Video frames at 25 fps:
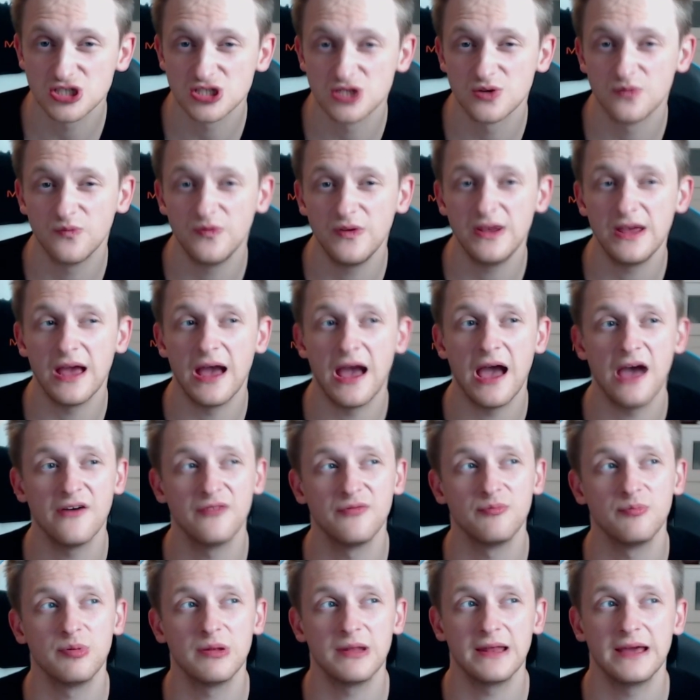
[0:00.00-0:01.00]
we have
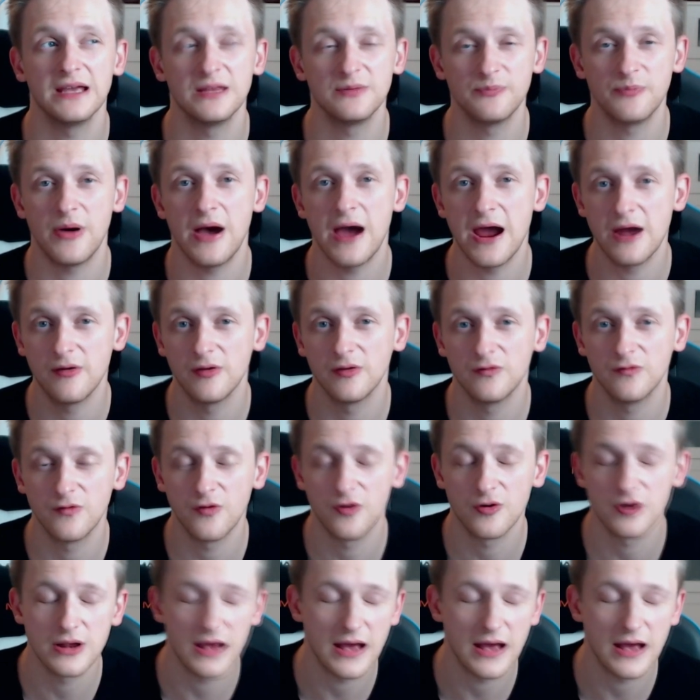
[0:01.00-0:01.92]
played Pirate Warrior,